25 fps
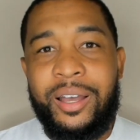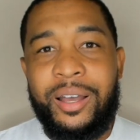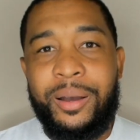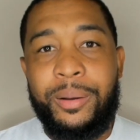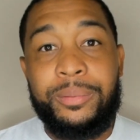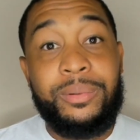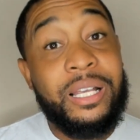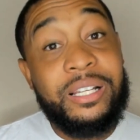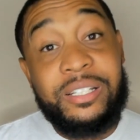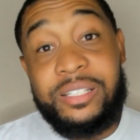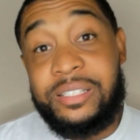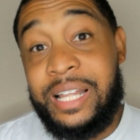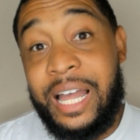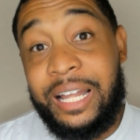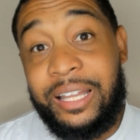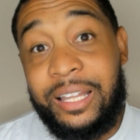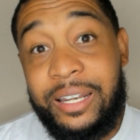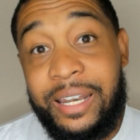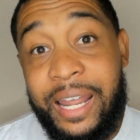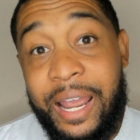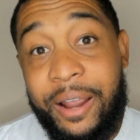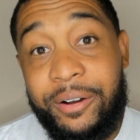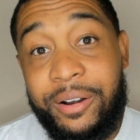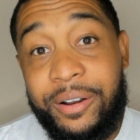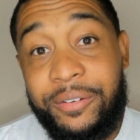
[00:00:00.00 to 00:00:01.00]
This is not the
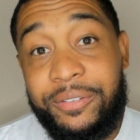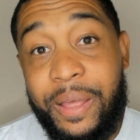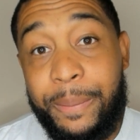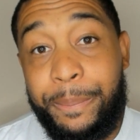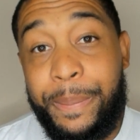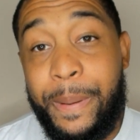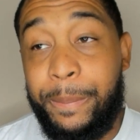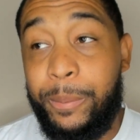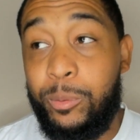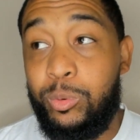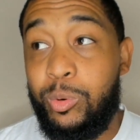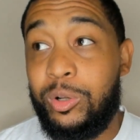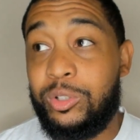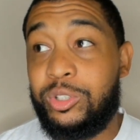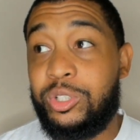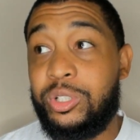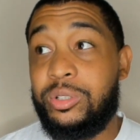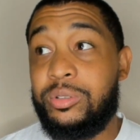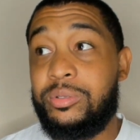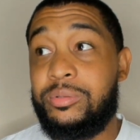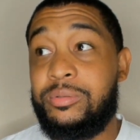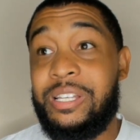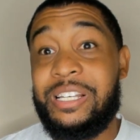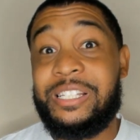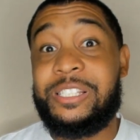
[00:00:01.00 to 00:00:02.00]
narrative that people want to
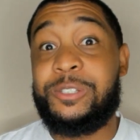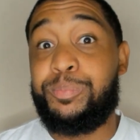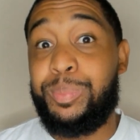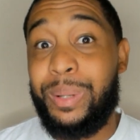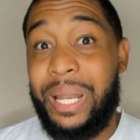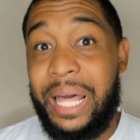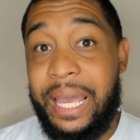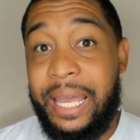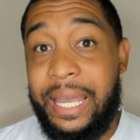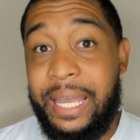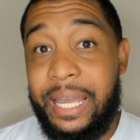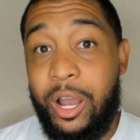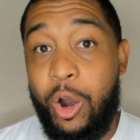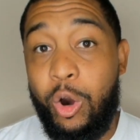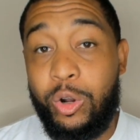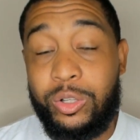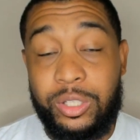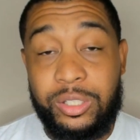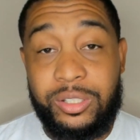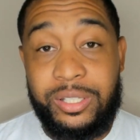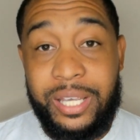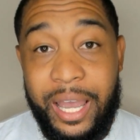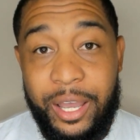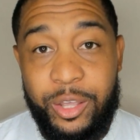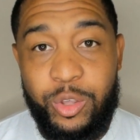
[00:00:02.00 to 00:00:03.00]
display or to
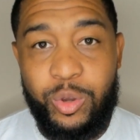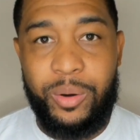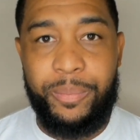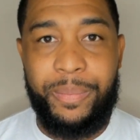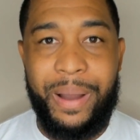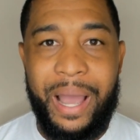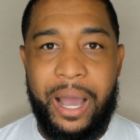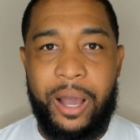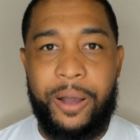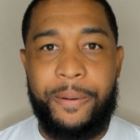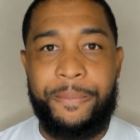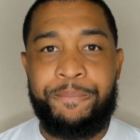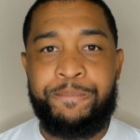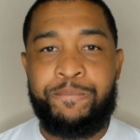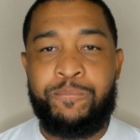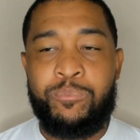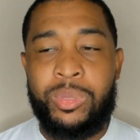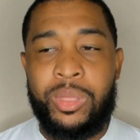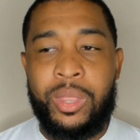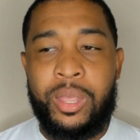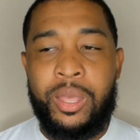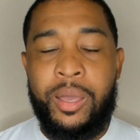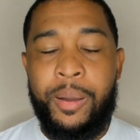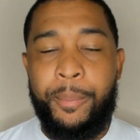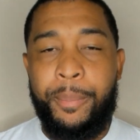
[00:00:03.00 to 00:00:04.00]
tell you about.
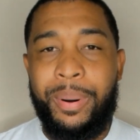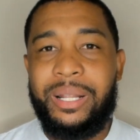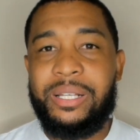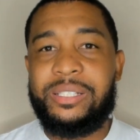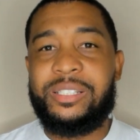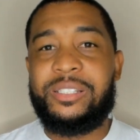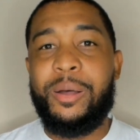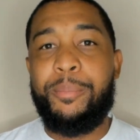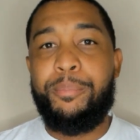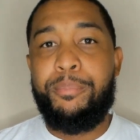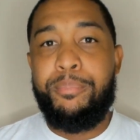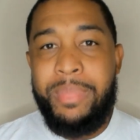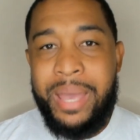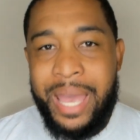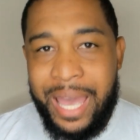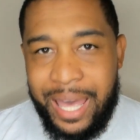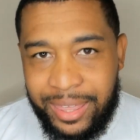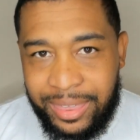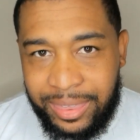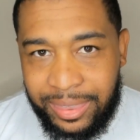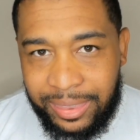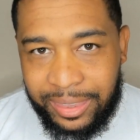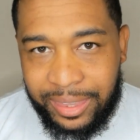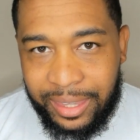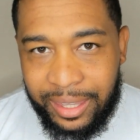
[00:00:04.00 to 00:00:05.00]
But it's the
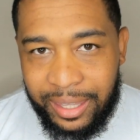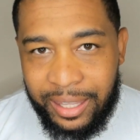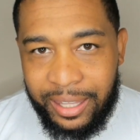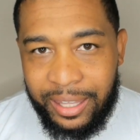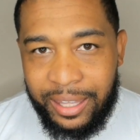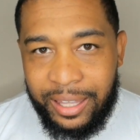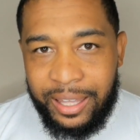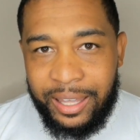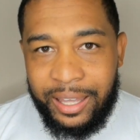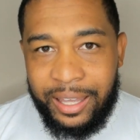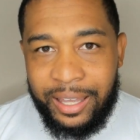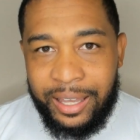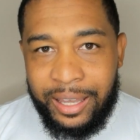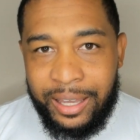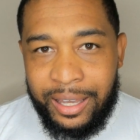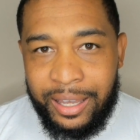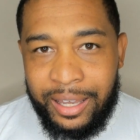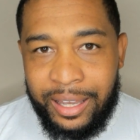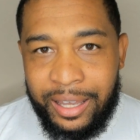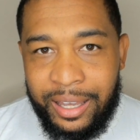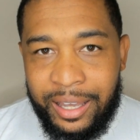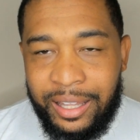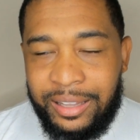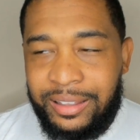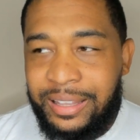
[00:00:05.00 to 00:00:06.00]
myth
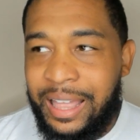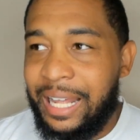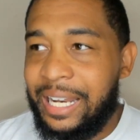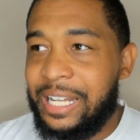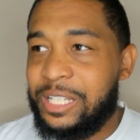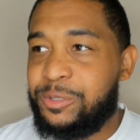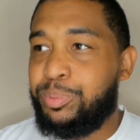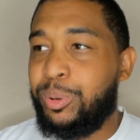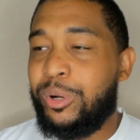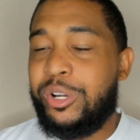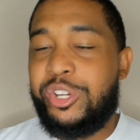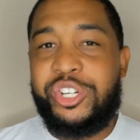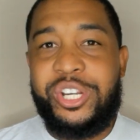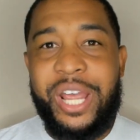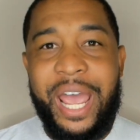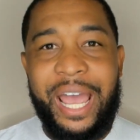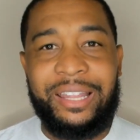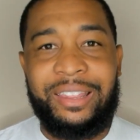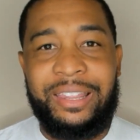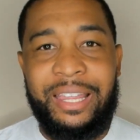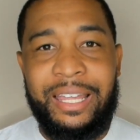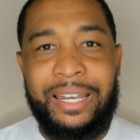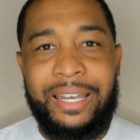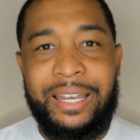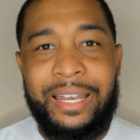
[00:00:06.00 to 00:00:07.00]
that is
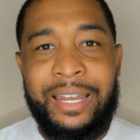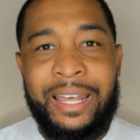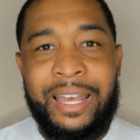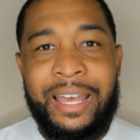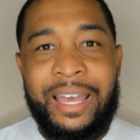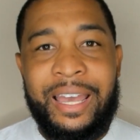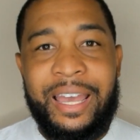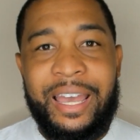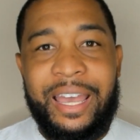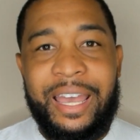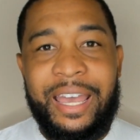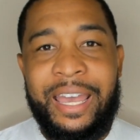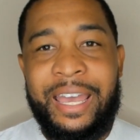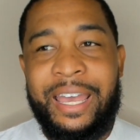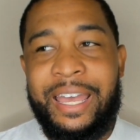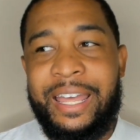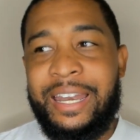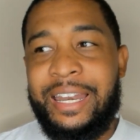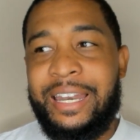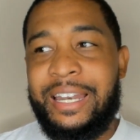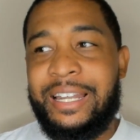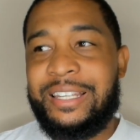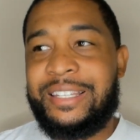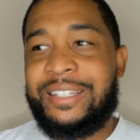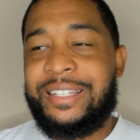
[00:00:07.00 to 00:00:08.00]
projected
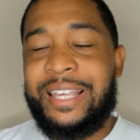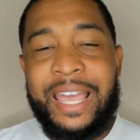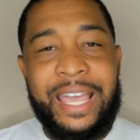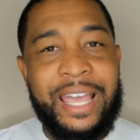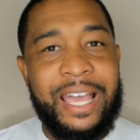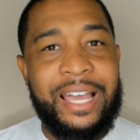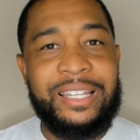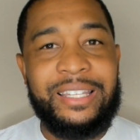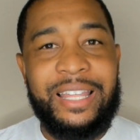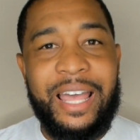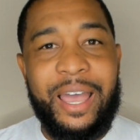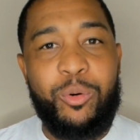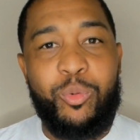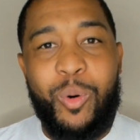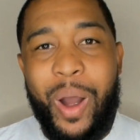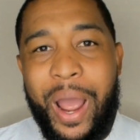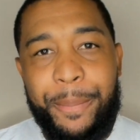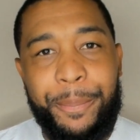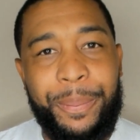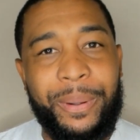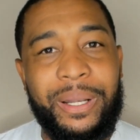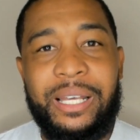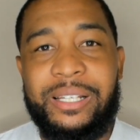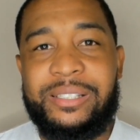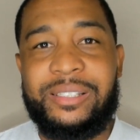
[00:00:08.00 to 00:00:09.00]
in saying that white
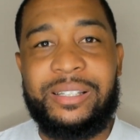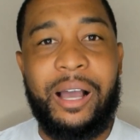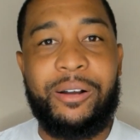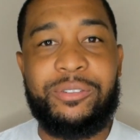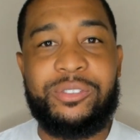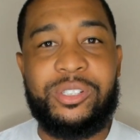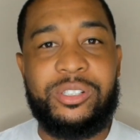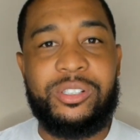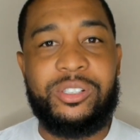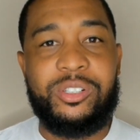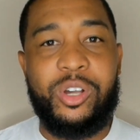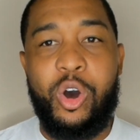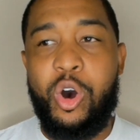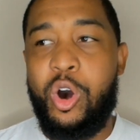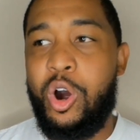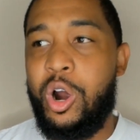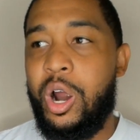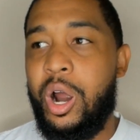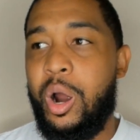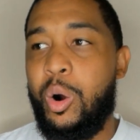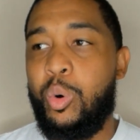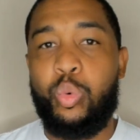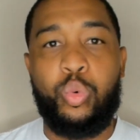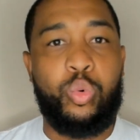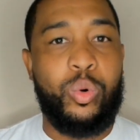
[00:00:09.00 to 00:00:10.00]
police officers
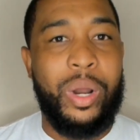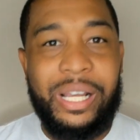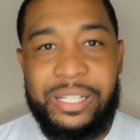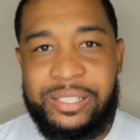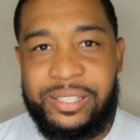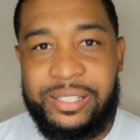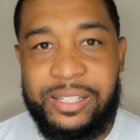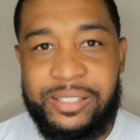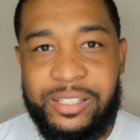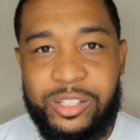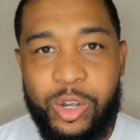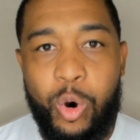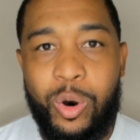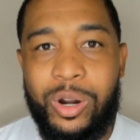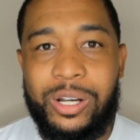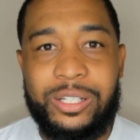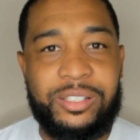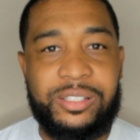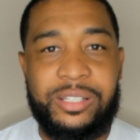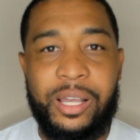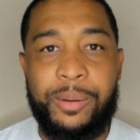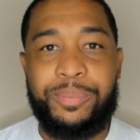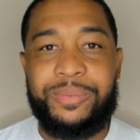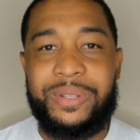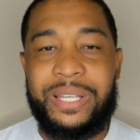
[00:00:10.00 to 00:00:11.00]
are racist or
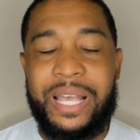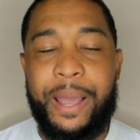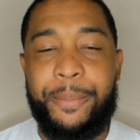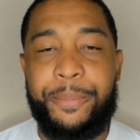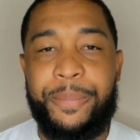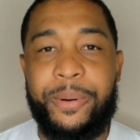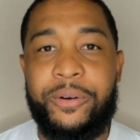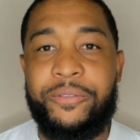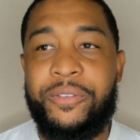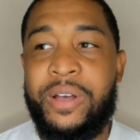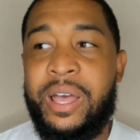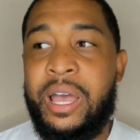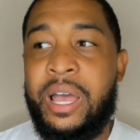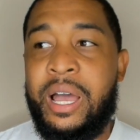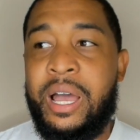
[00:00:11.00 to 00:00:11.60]
some type of